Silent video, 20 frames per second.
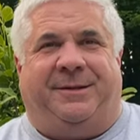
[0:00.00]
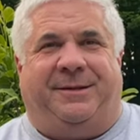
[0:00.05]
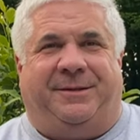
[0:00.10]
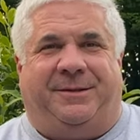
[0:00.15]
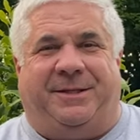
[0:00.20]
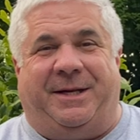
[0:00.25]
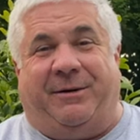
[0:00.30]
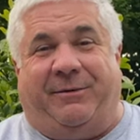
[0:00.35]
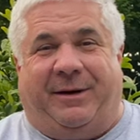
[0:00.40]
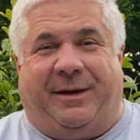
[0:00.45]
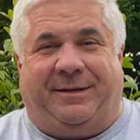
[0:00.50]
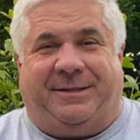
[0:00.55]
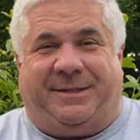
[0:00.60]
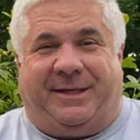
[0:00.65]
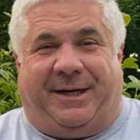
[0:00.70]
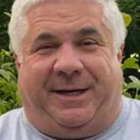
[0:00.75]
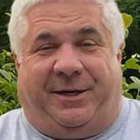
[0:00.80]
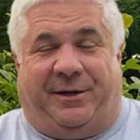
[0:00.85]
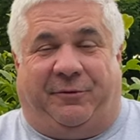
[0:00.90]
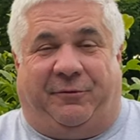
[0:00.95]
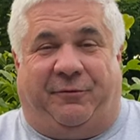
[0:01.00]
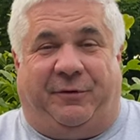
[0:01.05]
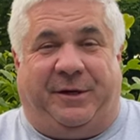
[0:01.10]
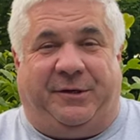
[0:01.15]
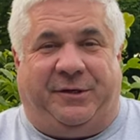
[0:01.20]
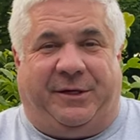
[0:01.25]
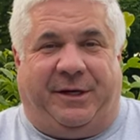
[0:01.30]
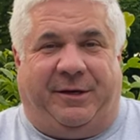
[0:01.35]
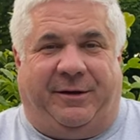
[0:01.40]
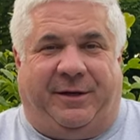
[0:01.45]
Now we're outside in the
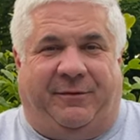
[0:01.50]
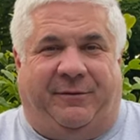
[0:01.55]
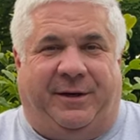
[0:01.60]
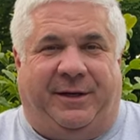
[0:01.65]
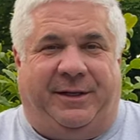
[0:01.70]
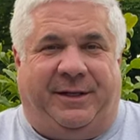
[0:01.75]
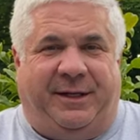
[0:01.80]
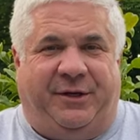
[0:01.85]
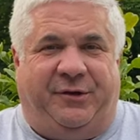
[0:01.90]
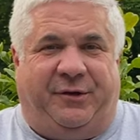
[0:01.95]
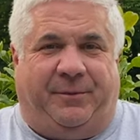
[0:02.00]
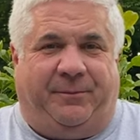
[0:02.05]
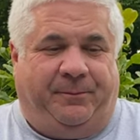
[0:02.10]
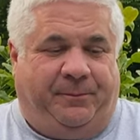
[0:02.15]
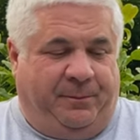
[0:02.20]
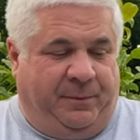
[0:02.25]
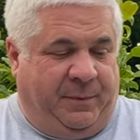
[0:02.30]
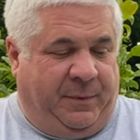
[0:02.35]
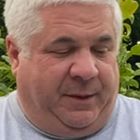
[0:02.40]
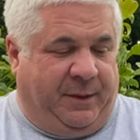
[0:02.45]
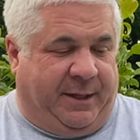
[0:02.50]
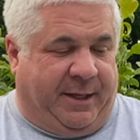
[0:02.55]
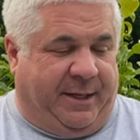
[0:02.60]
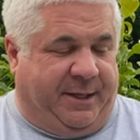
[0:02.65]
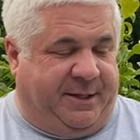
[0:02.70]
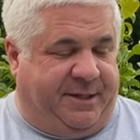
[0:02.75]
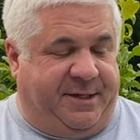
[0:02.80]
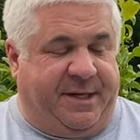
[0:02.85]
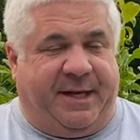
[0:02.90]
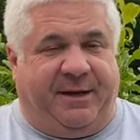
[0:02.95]
fresh air and ventilation, and
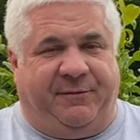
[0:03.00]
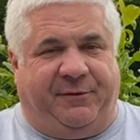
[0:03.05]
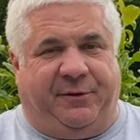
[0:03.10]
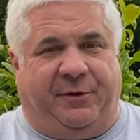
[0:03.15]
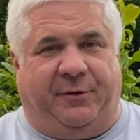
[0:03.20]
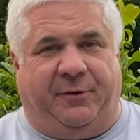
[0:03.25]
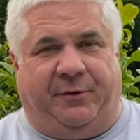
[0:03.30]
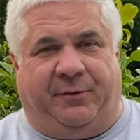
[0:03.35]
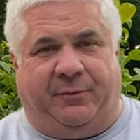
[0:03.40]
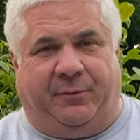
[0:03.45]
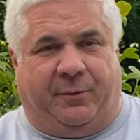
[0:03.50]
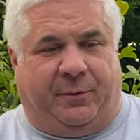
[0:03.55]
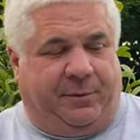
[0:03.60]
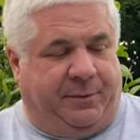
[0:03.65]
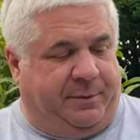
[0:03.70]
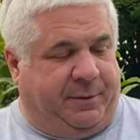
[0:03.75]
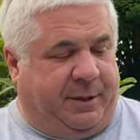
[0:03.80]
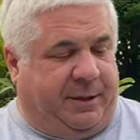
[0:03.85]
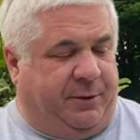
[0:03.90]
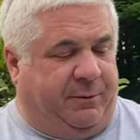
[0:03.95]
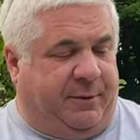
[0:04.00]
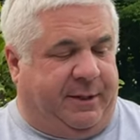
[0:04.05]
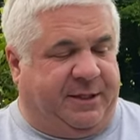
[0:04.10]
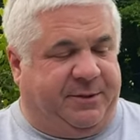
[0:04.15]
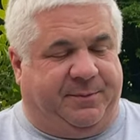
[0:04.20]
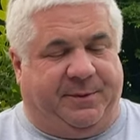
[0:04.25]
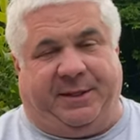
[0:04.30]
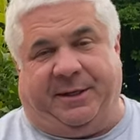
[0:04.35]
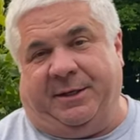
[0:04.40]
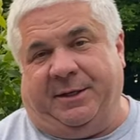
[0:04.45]
it's safe to use what would otherwise
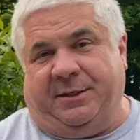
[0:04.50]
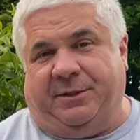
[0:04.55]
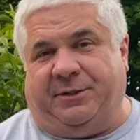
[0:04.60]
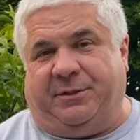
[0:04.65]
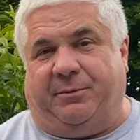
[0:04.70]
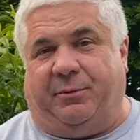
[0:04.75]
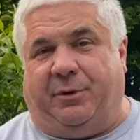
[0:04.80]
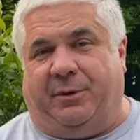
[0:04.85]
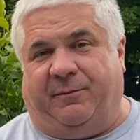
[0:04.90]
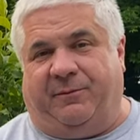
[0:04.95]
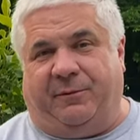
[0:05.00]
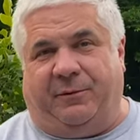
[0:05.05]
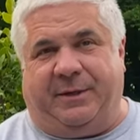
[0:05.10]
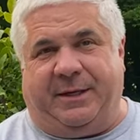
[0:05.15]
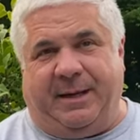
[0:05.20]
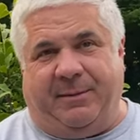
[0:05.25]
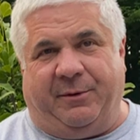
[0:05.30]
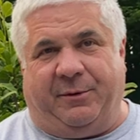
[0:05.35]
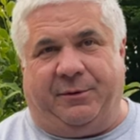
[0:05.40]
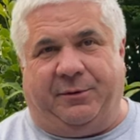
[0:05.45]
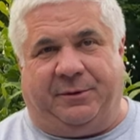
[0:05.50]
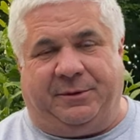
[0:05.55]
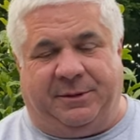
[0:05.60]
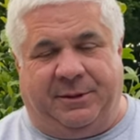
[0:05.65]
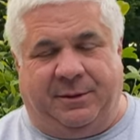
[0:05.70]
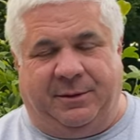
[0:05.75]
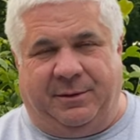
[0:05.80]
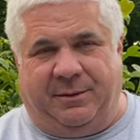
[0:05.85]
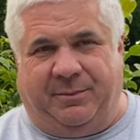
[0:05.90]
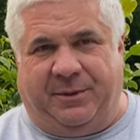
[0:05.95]
be some harmful chemicals.
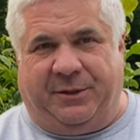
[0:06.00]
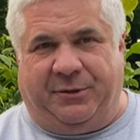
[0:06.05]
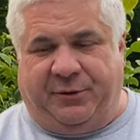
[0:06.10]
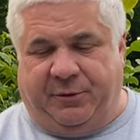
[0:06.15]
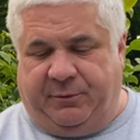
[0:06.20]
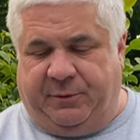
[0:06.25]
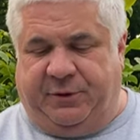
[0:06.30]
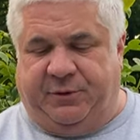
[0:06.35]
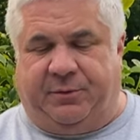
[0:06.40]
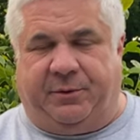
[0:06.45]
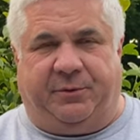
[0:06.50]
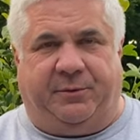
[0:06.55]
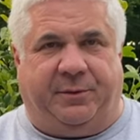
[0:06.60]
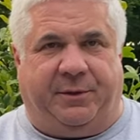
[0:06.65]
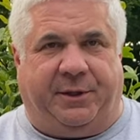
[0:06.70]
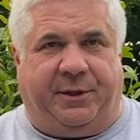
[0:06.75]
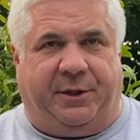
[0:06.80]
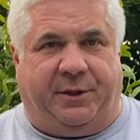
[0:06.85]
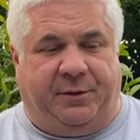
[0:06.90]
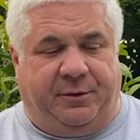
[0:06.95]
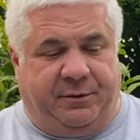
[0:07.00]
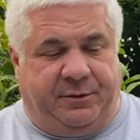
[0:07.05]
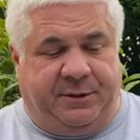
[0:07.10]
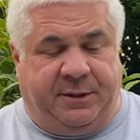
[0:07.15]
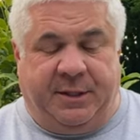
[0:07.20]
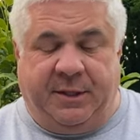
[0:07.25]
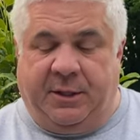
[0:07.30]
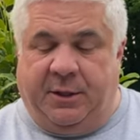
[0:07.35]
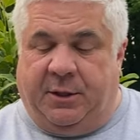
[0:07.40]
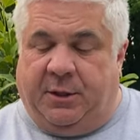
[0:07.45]
Not sure which ones we're going to use.
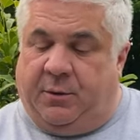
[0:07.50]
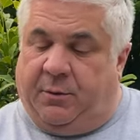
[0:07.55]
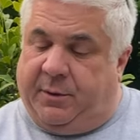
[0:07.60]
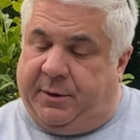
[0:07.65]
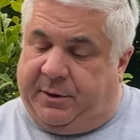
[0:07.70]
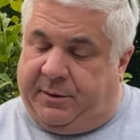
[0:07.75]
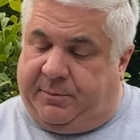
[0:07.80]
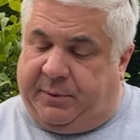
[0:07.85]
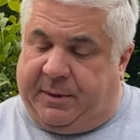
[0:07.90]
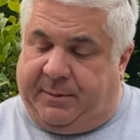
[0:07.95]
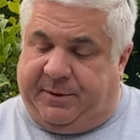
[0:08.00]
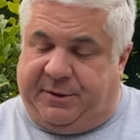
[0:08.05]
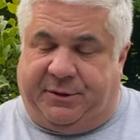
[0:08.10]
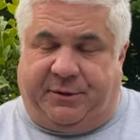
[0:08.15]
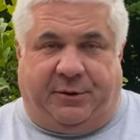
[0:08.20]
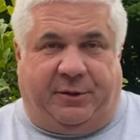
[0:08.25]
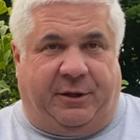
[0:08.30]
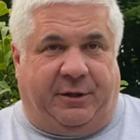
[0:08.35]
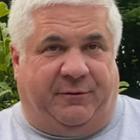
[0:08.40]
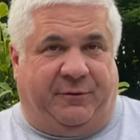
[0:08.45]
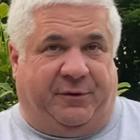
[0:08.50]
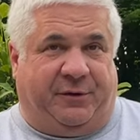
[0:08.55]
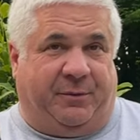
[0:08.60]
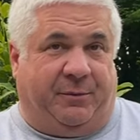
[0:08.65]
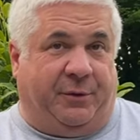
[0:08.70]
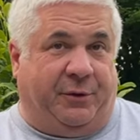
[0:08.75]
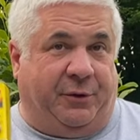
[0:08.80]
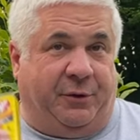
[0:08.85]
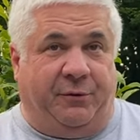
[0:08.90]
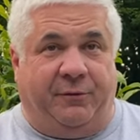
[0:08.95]
We're going to probably start off with some
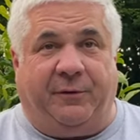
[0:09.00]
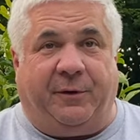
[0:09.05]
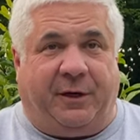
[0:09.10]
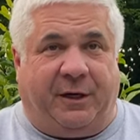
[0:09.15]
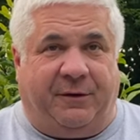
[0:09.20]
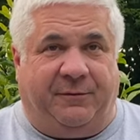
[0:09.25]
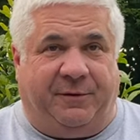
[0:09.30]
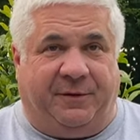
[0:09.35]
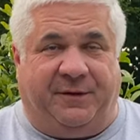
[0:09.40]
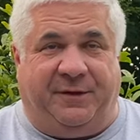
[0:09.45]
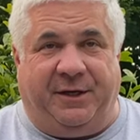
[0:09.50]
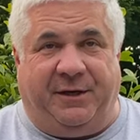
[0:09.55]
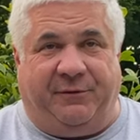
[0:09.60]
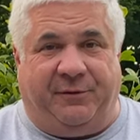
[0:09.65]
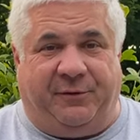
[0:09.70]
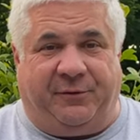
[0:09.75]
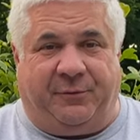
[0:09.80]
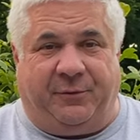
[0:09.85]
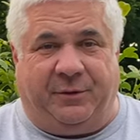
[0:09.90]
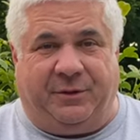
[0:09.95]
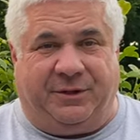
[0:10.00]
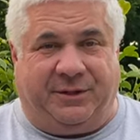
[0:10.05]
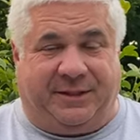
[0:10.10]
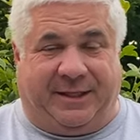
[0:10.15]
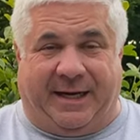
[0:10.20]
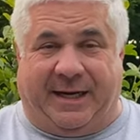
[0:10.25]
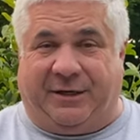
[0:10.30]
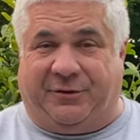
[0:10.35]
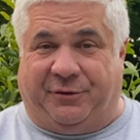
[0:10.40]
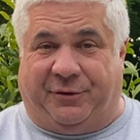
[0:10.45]
goof off and see if this works. I
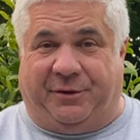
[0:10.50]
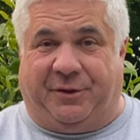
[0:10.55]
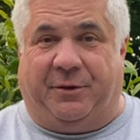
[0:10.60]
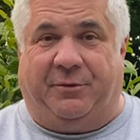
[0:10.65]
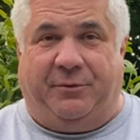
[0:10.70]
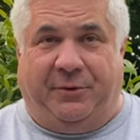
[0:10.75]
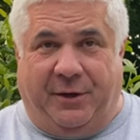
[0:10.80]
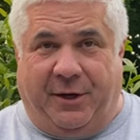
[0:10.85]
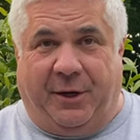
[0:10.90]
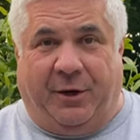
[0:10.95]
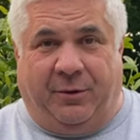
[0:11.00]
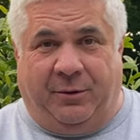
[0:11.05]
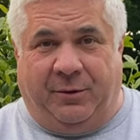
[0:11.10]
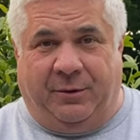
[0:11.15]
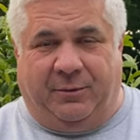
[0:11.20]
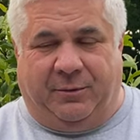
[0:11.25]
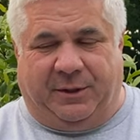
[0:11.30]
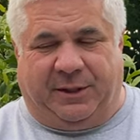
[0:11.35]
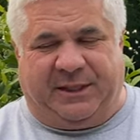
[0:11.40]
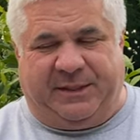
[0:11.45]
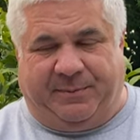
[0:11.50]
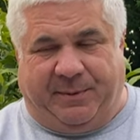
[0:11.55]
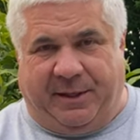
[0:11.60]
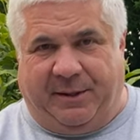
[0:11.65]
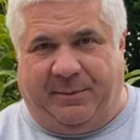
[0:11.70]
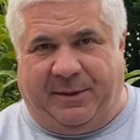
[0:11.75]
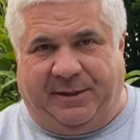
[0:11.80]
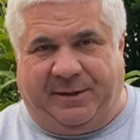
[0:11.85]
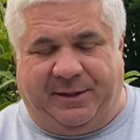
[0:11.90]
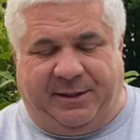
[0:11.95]
actually don't know. We're
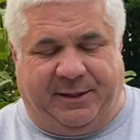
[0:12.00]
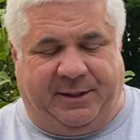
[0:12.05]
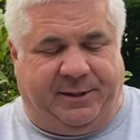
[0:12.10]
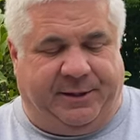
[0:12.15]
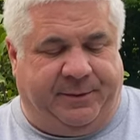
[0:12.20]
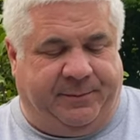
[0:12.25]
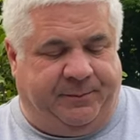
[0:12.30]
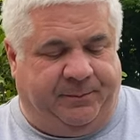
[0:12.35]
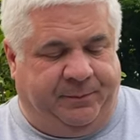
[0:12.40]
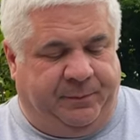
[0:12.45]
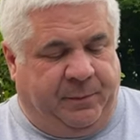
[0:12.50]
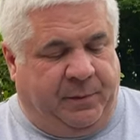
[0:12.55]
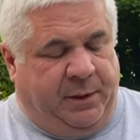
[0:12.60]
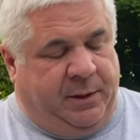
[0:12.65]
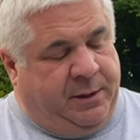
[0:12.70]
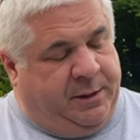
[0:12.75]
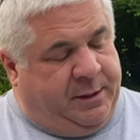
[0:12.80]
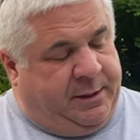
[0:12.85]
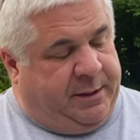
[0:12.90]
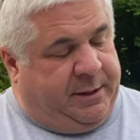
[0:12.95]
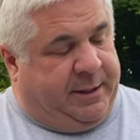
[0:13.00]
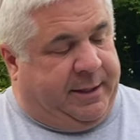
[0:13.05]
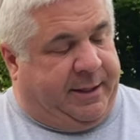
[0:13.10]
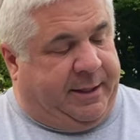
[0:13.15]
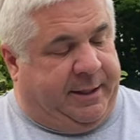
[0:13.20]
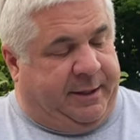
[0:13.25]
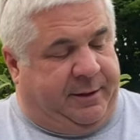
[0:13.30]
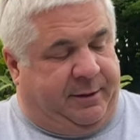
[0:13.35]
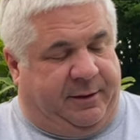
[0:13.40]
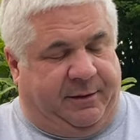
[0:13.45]
experimenting here,
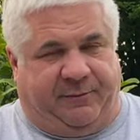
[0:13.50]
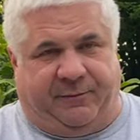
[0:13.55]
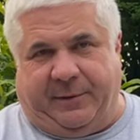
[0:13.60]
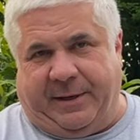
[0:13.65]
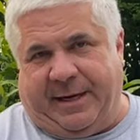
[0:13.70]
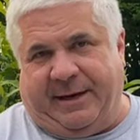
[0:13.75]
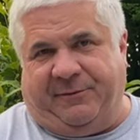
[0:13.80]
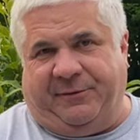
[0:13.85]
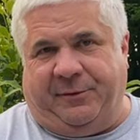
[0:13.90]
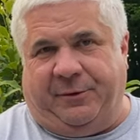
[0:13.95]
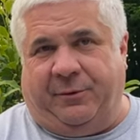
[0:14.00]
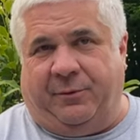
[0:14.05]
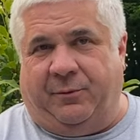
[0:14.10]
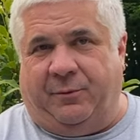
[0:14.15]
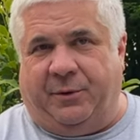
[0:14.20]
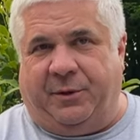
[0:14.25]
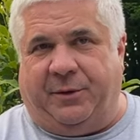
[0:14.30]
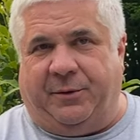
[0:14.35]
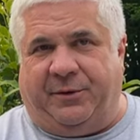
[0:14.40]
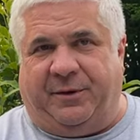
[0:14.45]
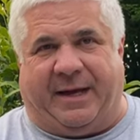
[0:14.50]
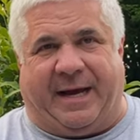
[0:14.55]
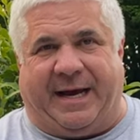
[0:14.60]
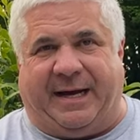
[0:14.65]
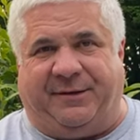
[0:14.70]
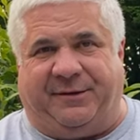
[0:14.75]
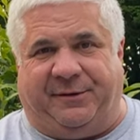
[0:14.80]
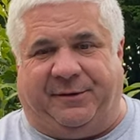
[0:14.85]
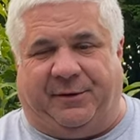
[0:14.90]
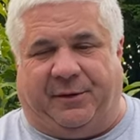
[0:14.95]
and if we have to, we'll go to
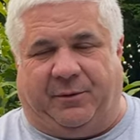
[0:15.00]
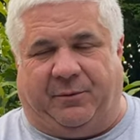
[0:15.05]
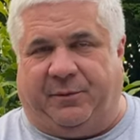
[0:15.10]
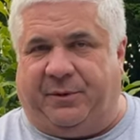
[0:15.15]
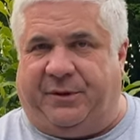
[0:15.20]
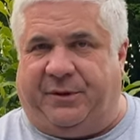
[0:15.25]
acetone, which